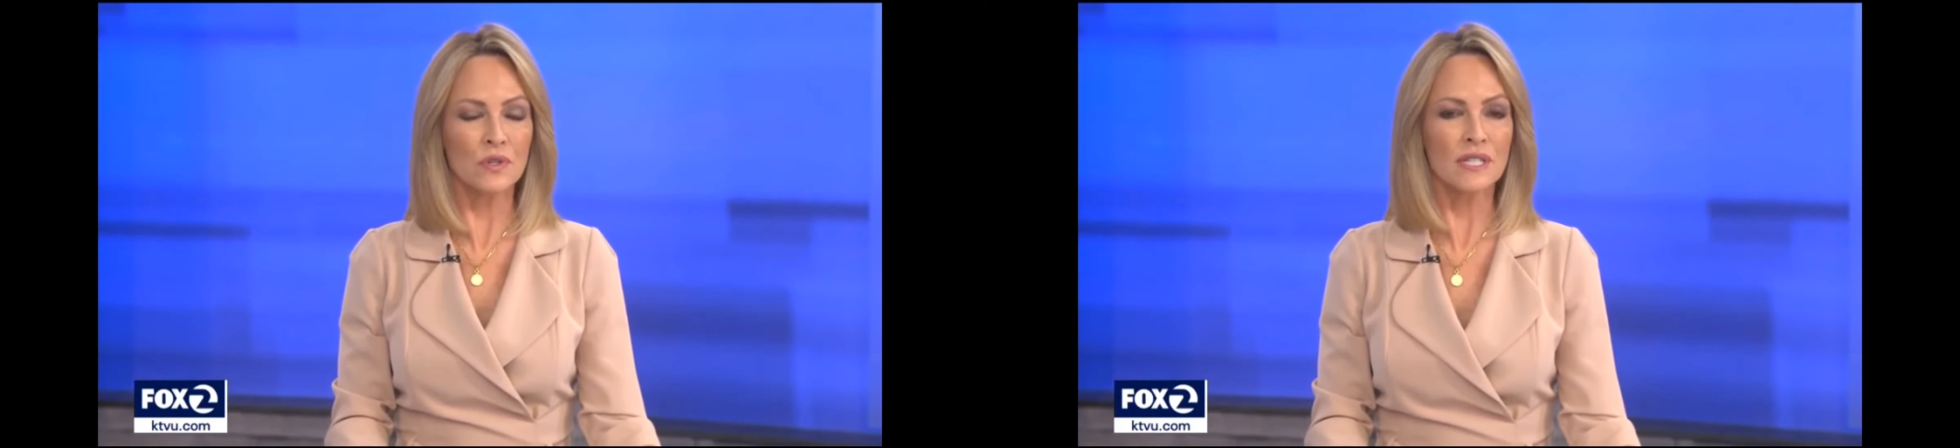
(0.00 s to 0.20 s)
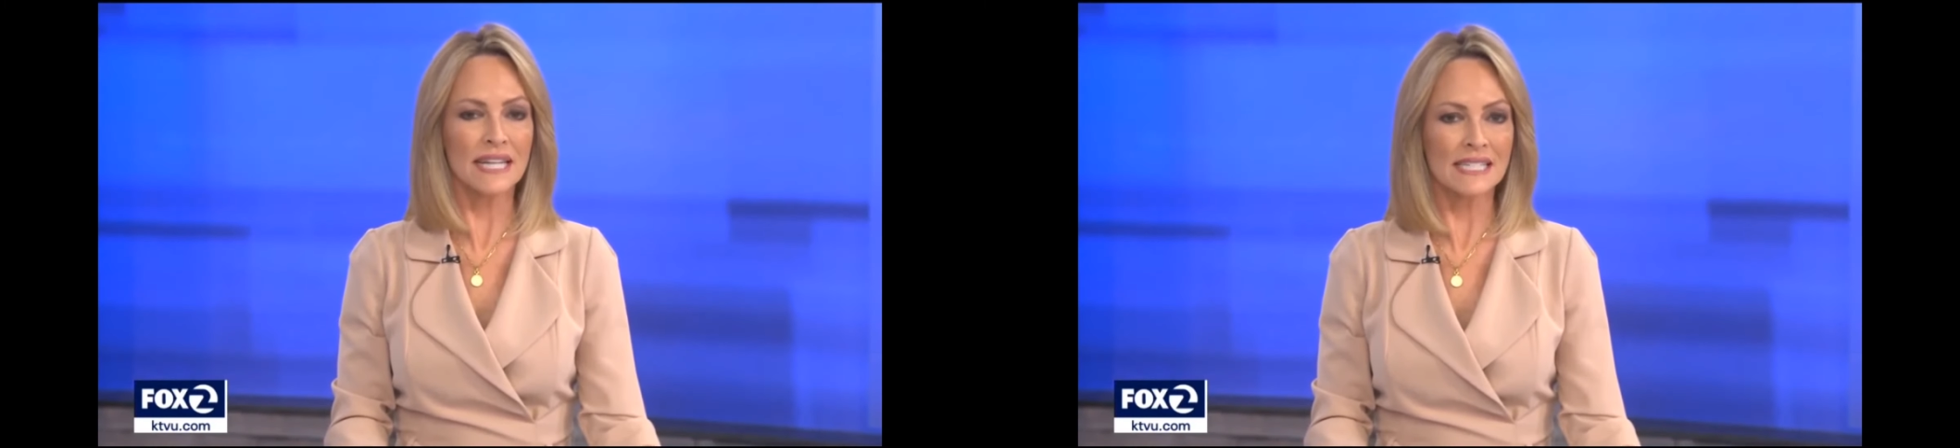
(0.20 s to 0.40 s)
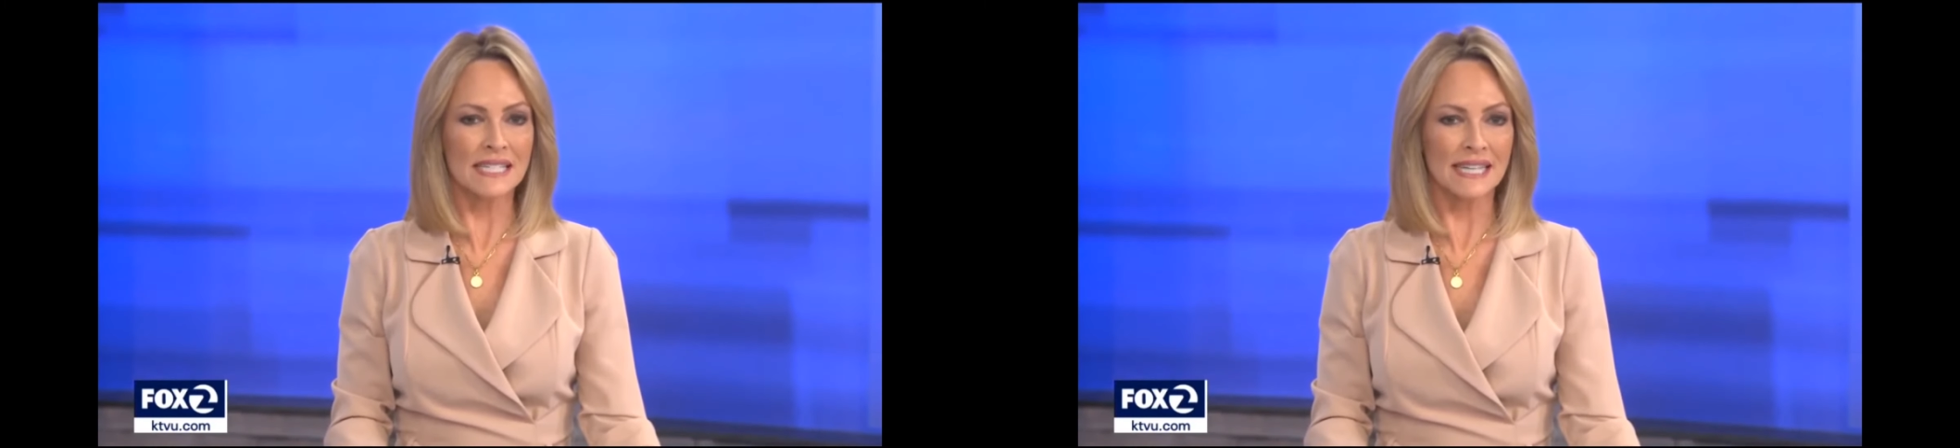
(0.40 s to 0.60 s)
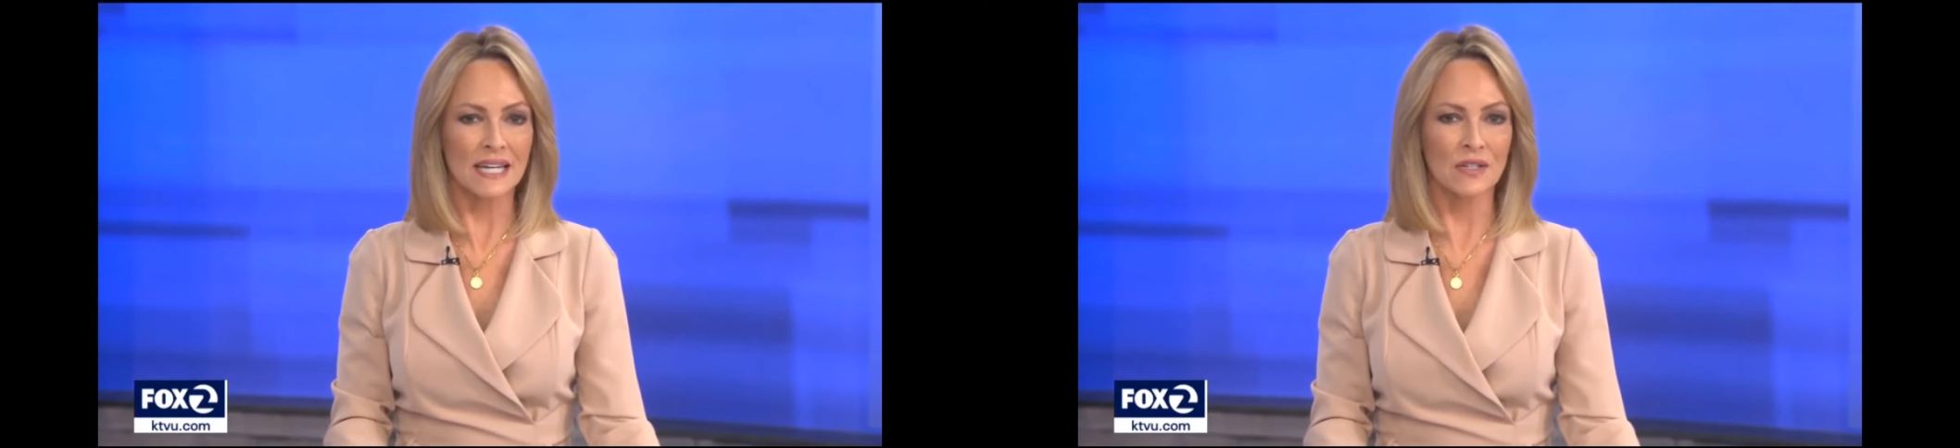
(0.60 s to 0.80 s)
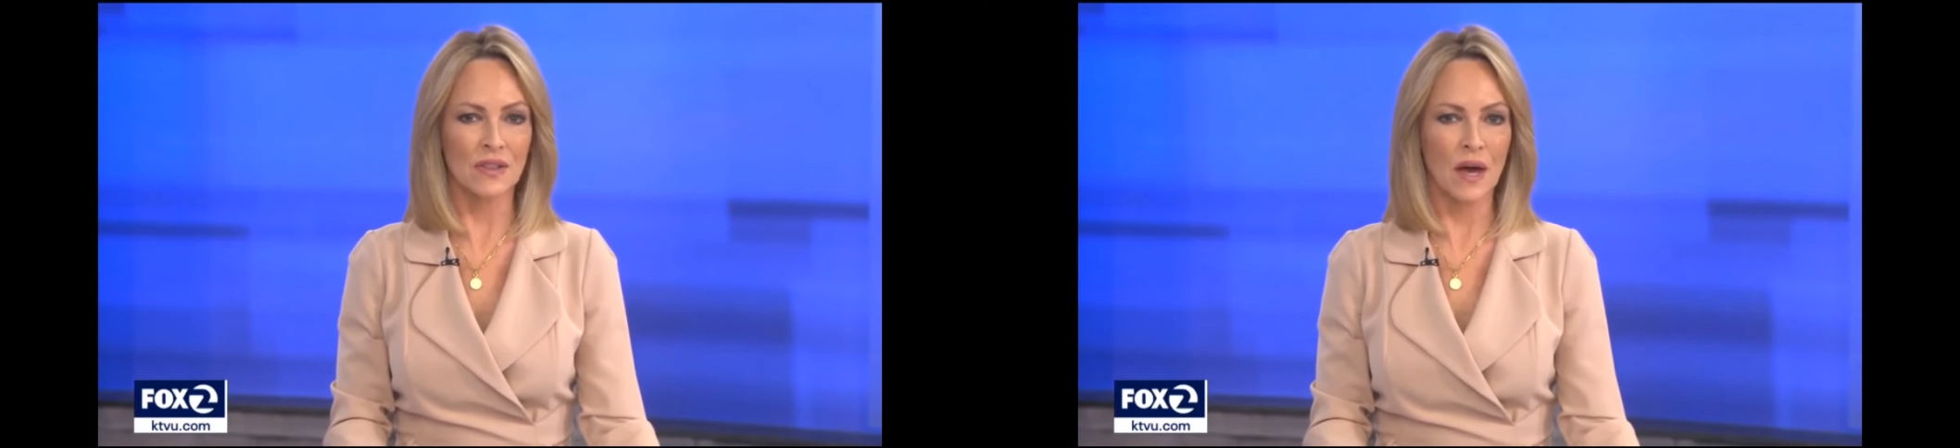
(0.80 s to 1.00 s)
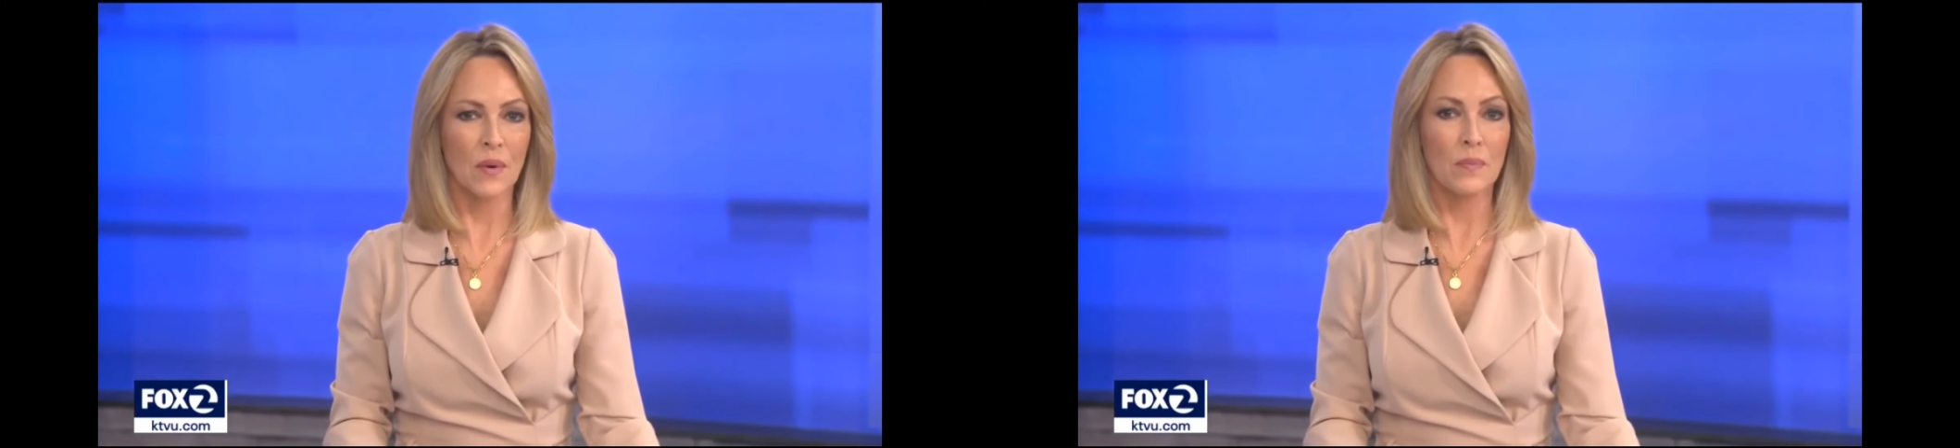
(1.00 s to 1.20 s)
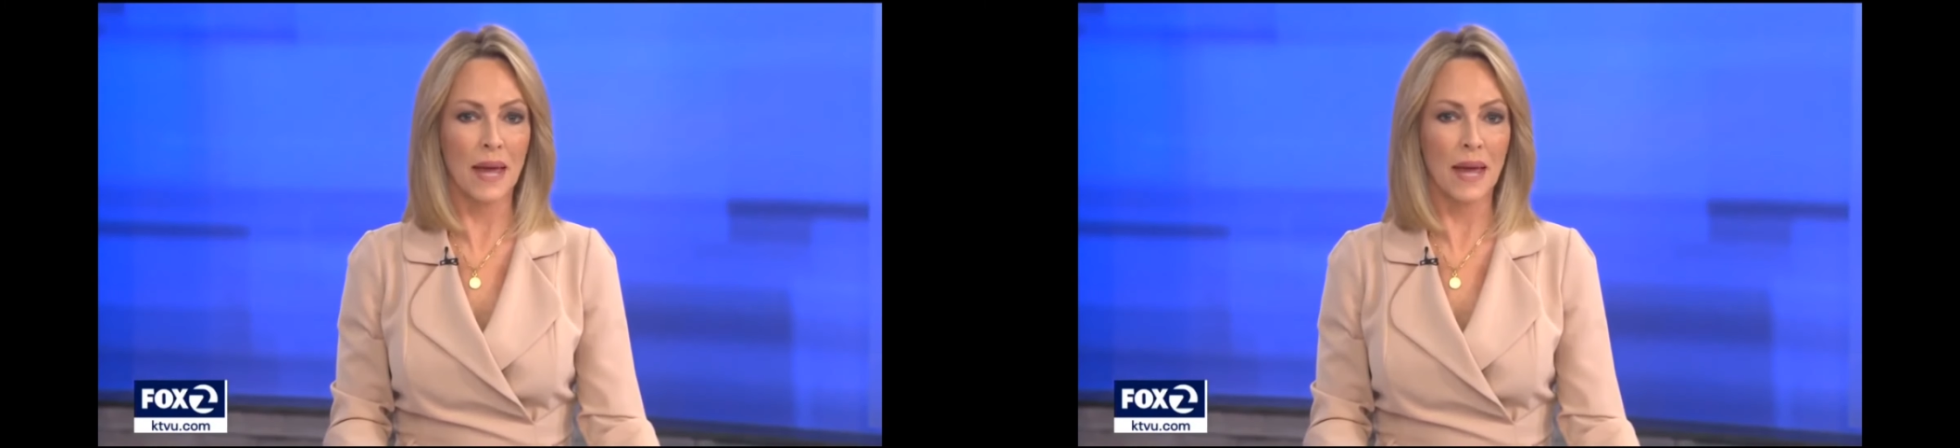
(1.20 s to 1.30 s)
introduced legislation